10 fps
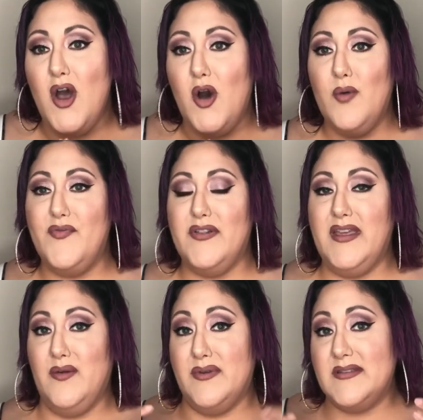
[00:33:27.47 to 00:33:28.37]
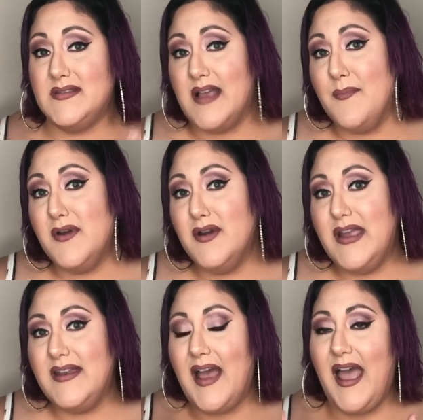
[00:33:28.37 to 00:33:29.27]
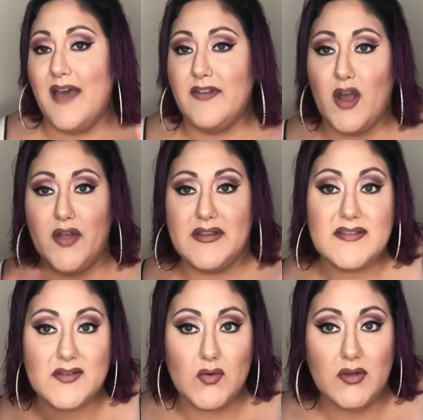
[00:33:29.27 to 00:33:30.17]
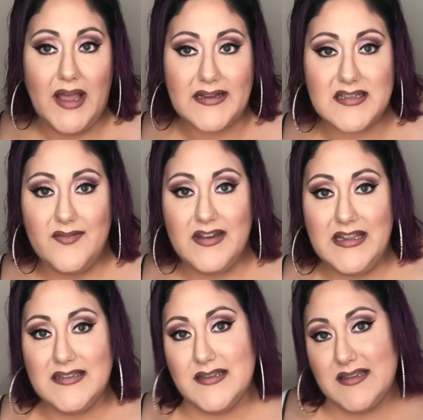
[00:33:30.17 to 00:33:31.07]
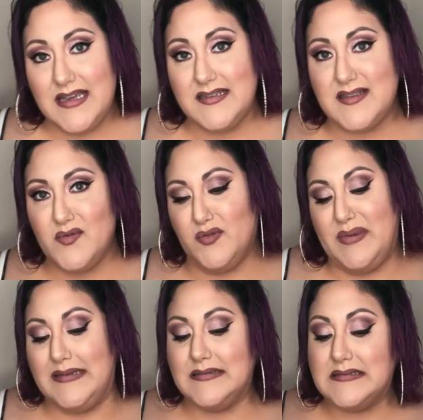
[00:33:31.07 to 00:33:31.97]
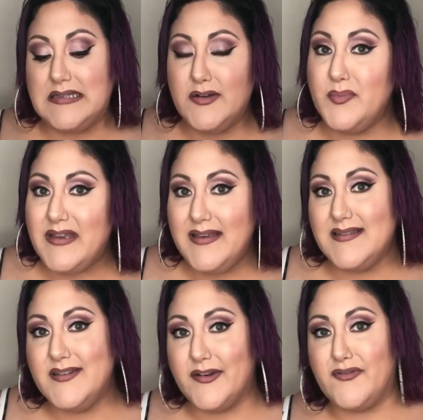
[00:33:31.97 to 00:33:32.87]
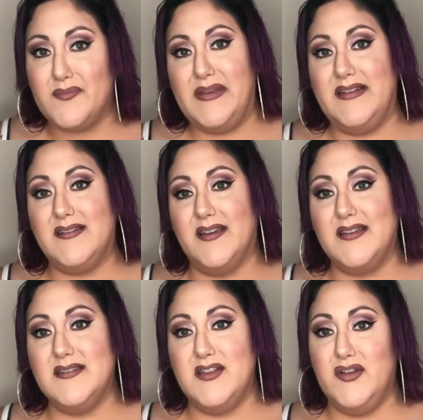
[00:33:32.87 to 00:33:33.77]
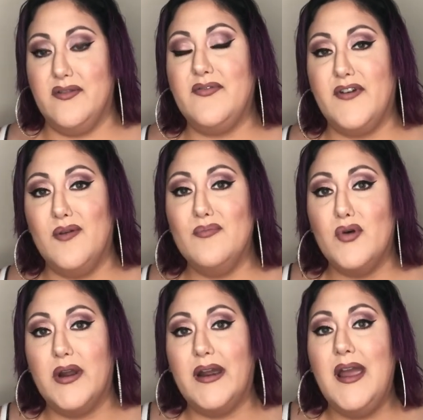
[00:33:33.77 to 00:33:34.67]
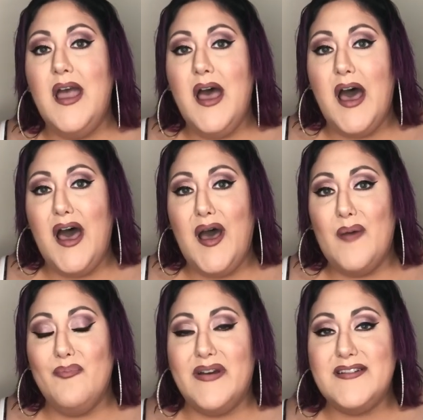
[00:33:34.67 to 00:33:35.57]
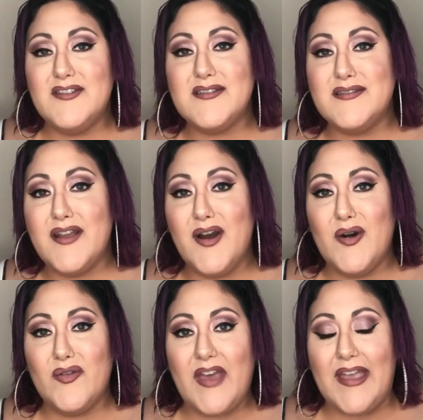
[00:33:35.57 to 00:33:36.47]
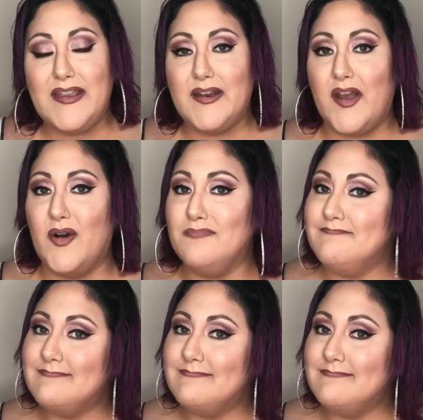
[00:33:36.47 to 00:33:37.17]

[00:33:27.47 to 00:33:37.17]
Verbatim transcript: hopefully with summer and not having all these school activities and things, it'll be a little bit easier for me to continue to film more. Um, but just know that, you know,